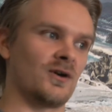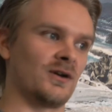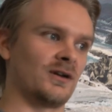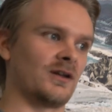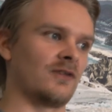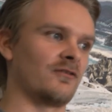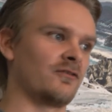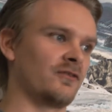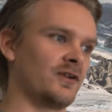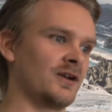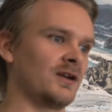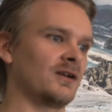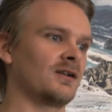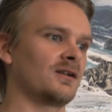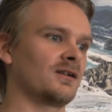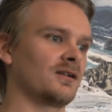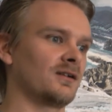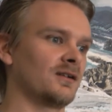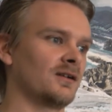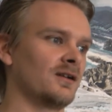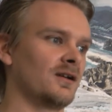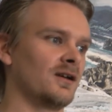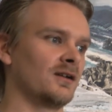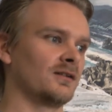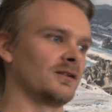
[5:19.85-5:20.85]
And they think,
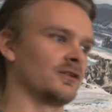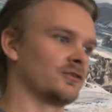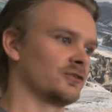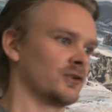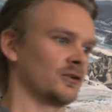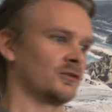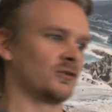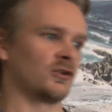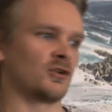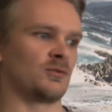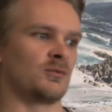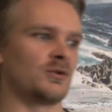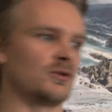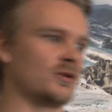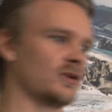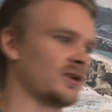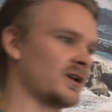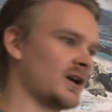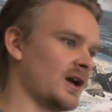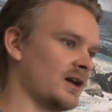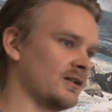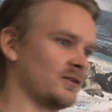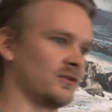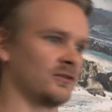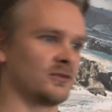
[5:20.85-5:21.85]
they start to
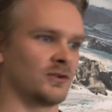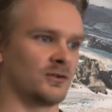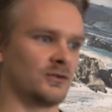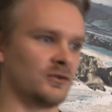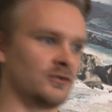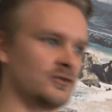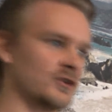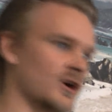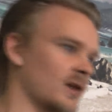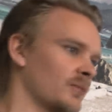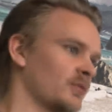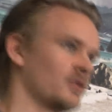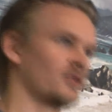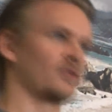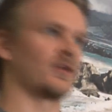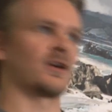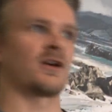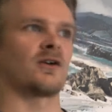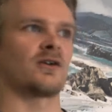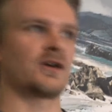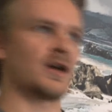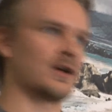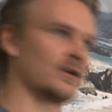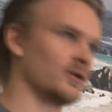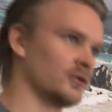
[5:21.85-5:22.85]
communicate, they start to jump, just like,
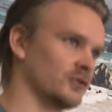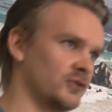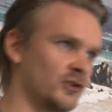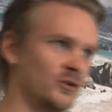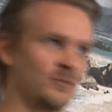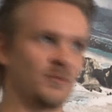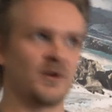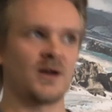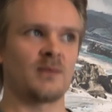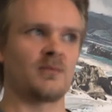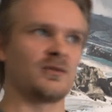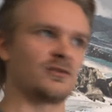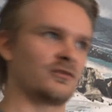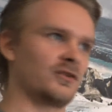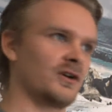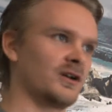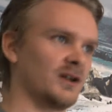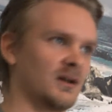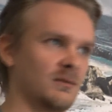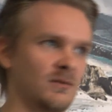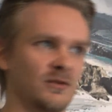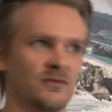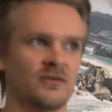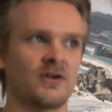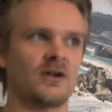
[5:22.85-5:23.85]
okay, don't shoot me, I'm your
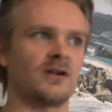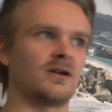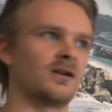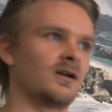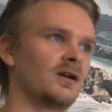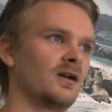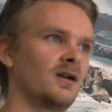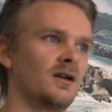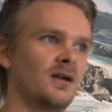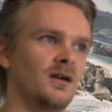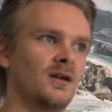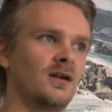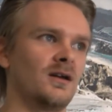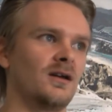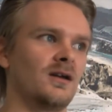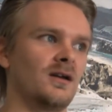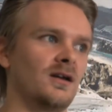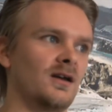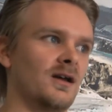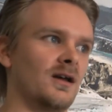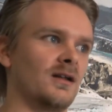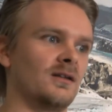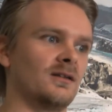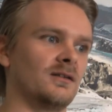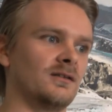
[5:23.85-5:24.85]
friend, I'm your friend.
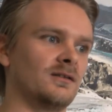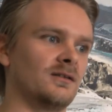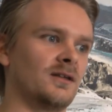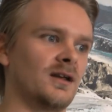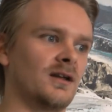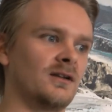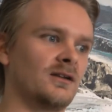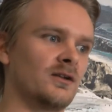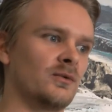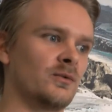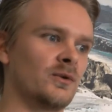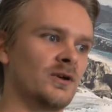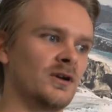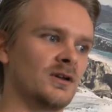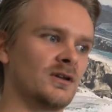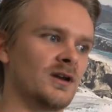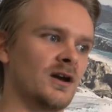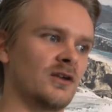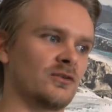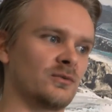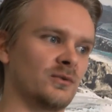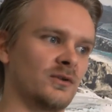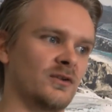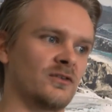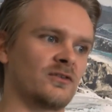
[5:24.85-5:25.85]
And then they
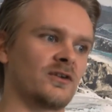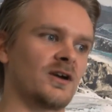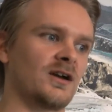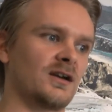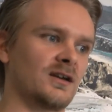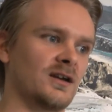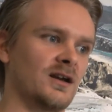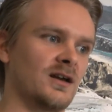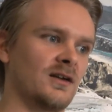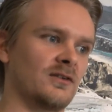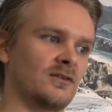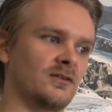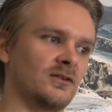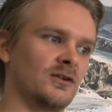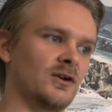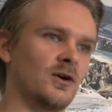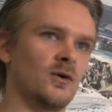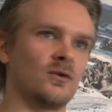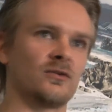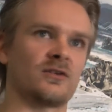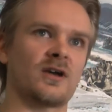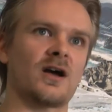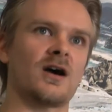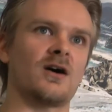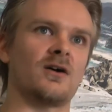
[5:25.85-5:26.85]
realize when the psychas
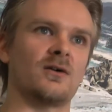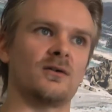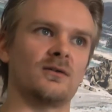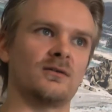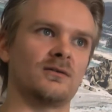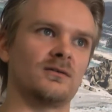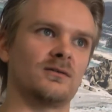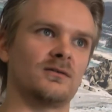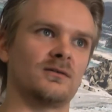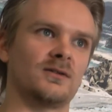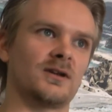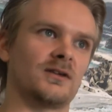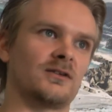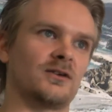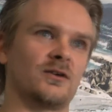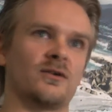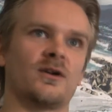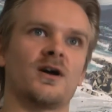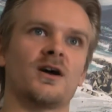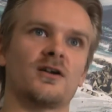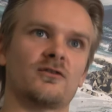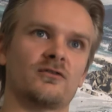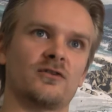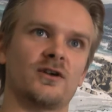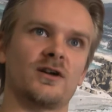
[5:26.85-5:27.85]
goes out that they're
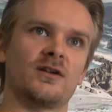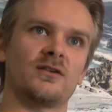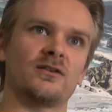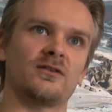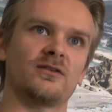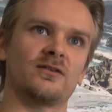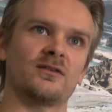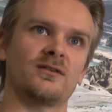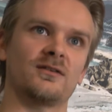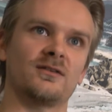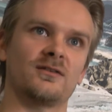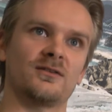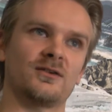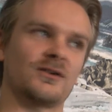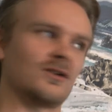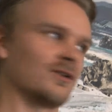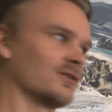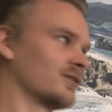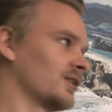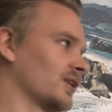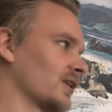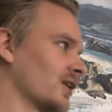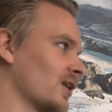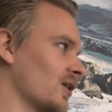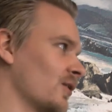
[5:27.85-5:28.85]
not friends. So they're
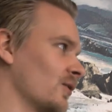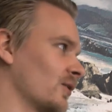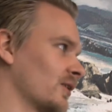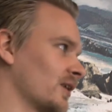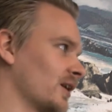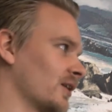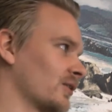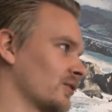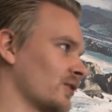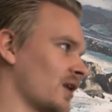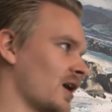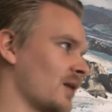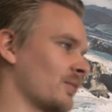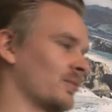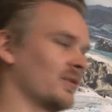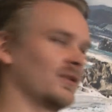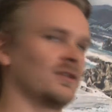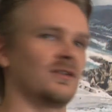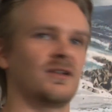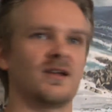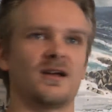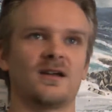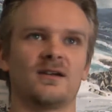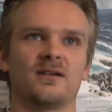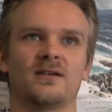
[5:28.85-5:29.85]
just like, okay, crap.
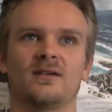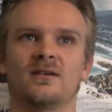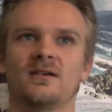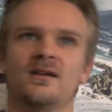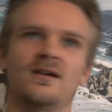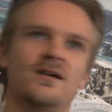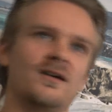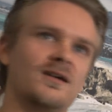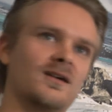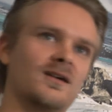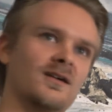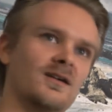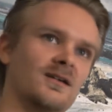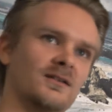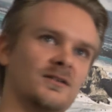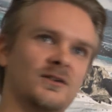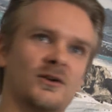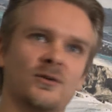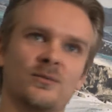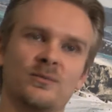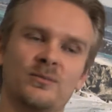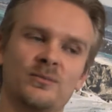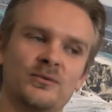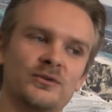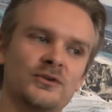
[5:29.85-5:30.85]
And then
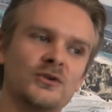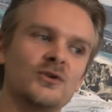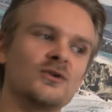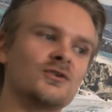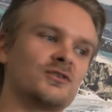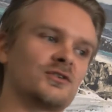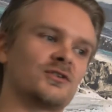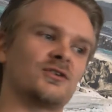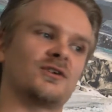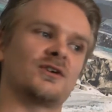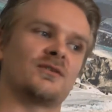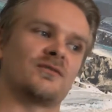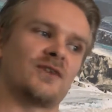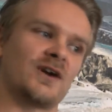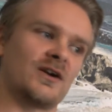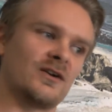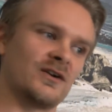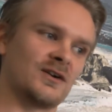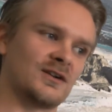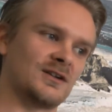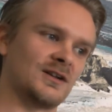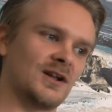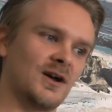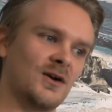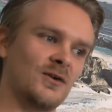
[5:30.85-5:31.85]
they're usually
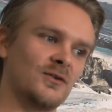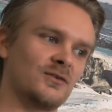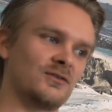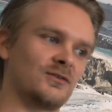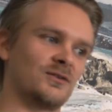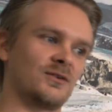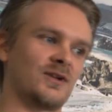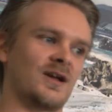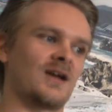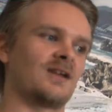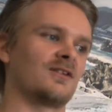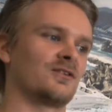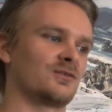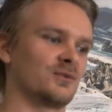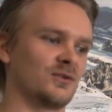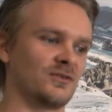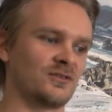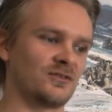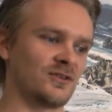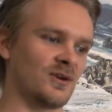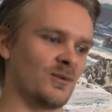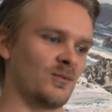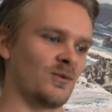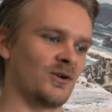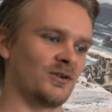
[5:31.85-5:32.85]
very close. It ends with
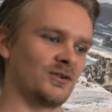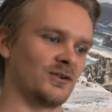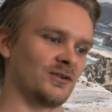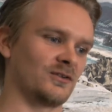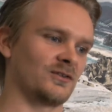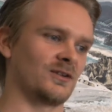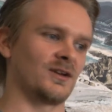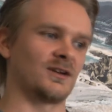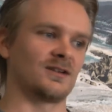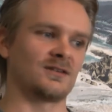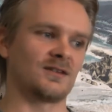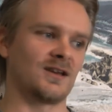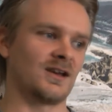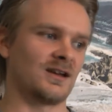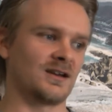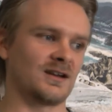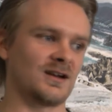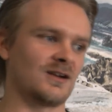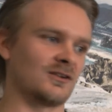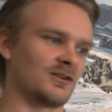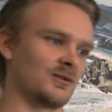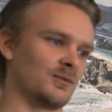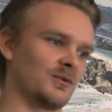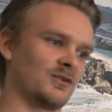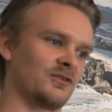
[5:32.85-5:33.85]
someone just like taking
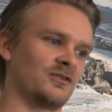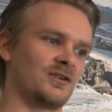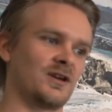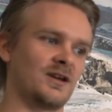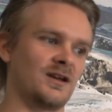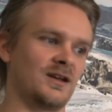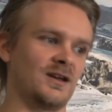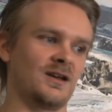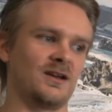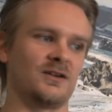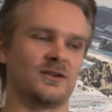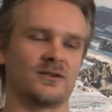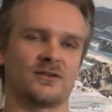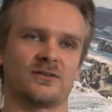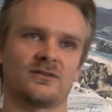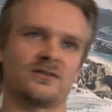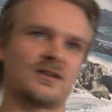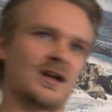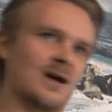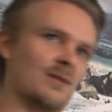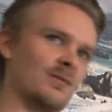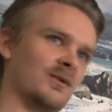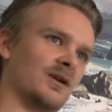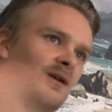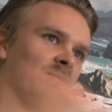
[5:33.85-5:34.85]
out the machete and just
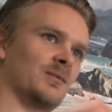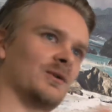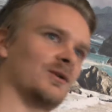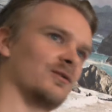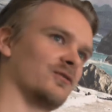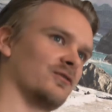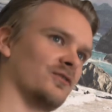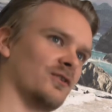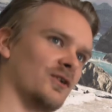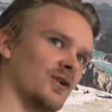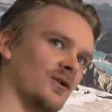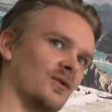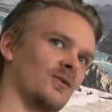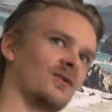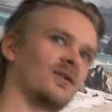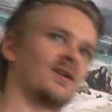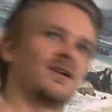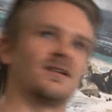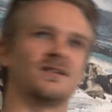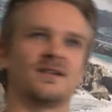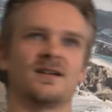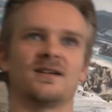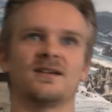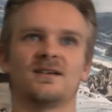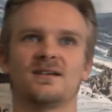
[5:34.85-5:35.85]
stabbing him in the throat.
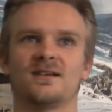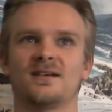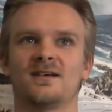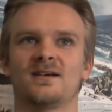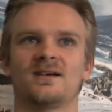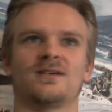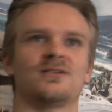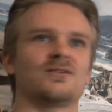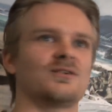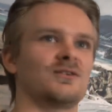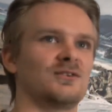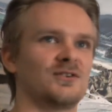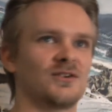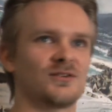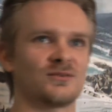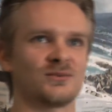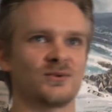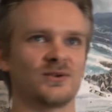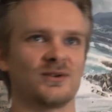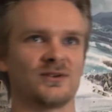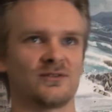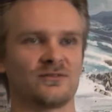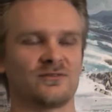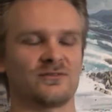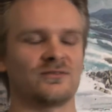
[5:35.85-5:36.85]
And then, so just
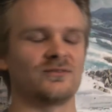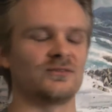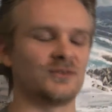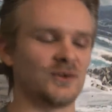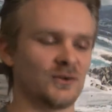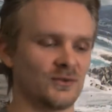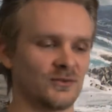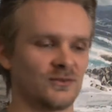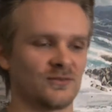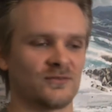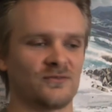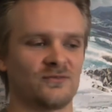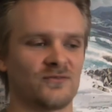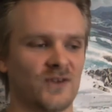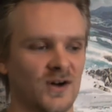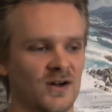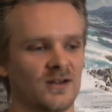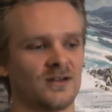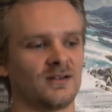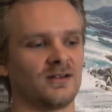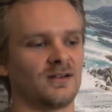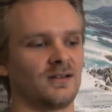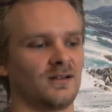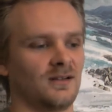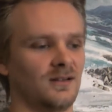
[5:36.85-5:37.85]
really those
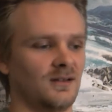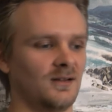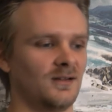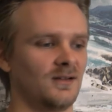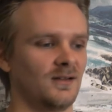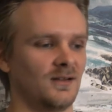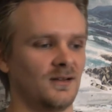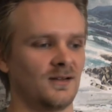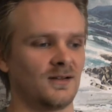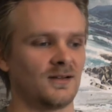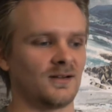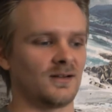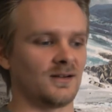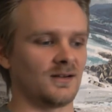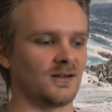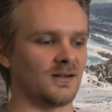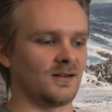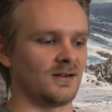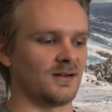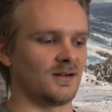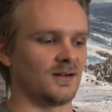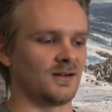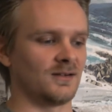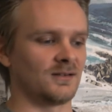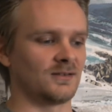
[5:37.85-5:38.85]
fun,
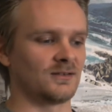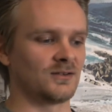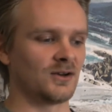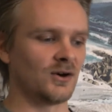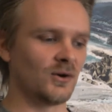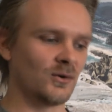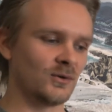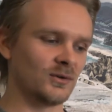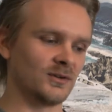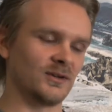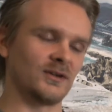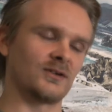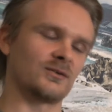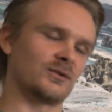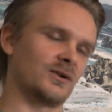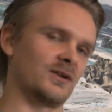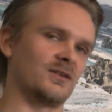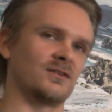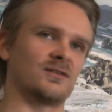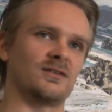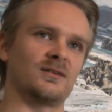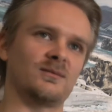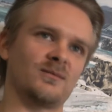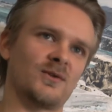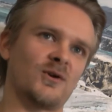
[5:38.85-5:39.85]
totally
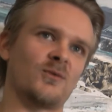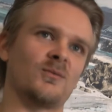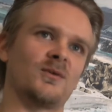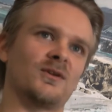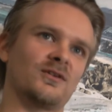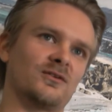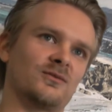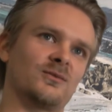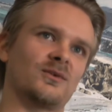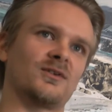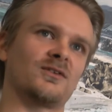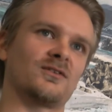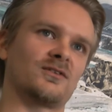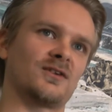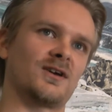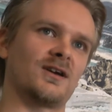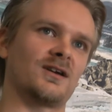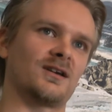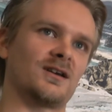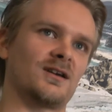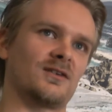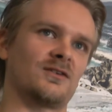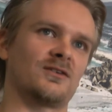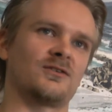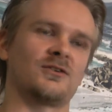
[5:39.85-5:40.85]
crazy moments with
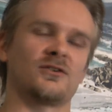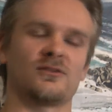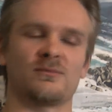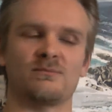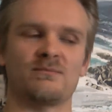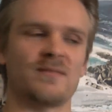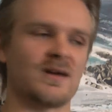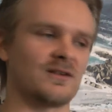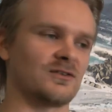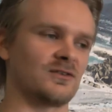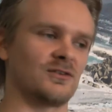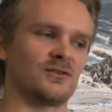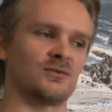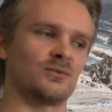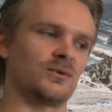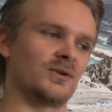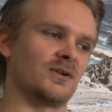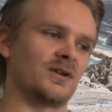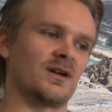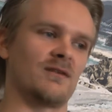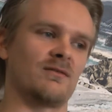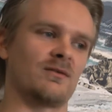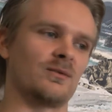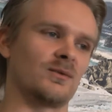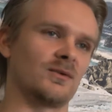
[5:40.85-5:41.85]
psychas. It just messes
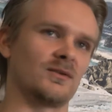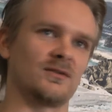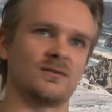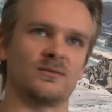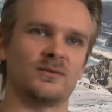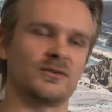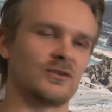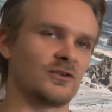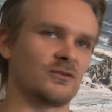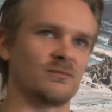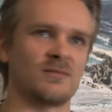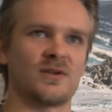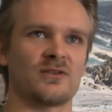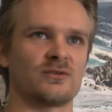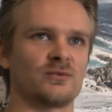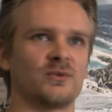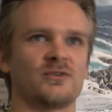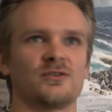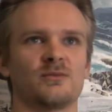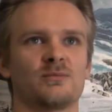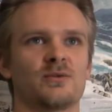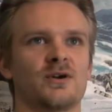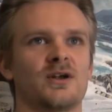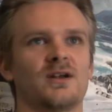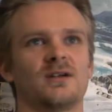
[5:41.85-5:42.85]
with everyone. It just messes
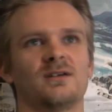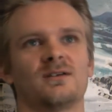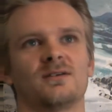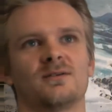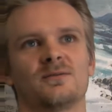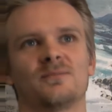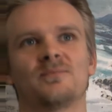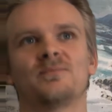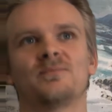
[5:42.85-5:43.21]
with your brain.